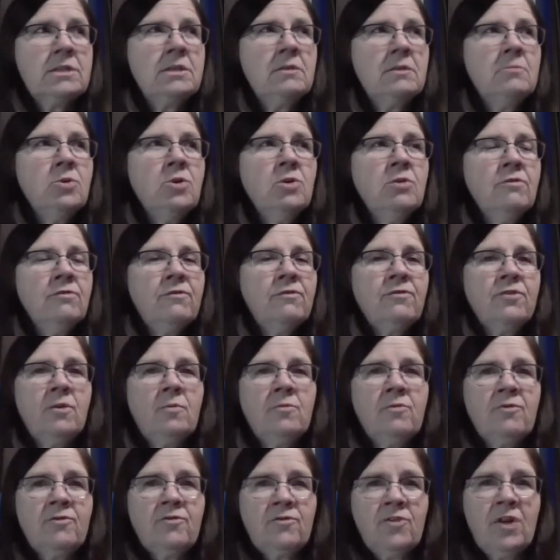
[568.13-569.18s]
to move
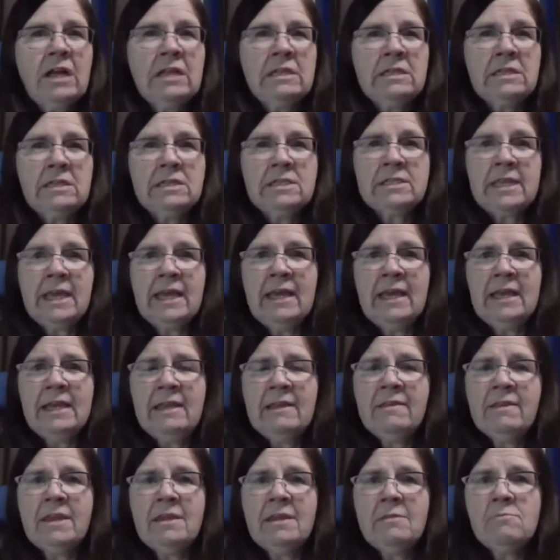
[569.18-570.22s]
from friends to
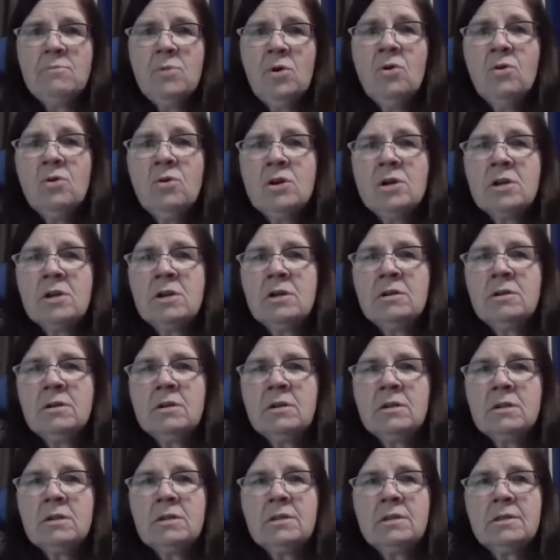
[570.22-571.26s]
anything more
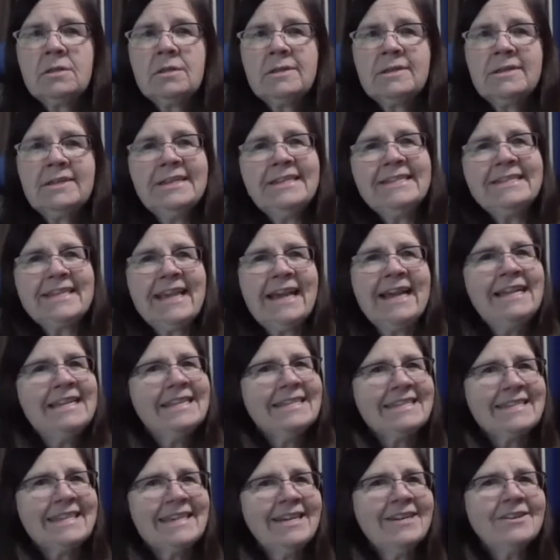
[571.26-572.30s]
is kind
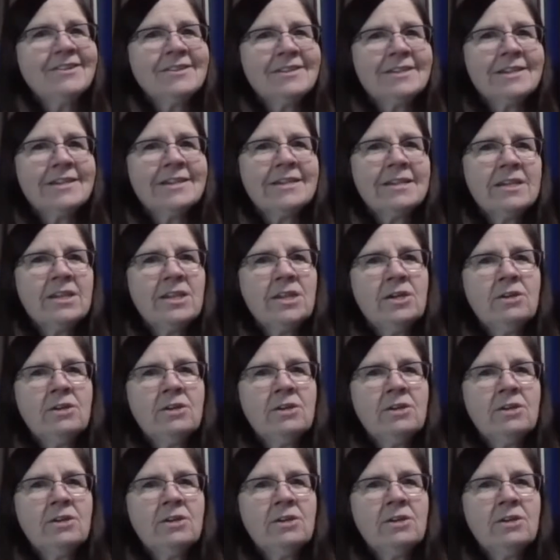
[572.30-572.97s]
of scary,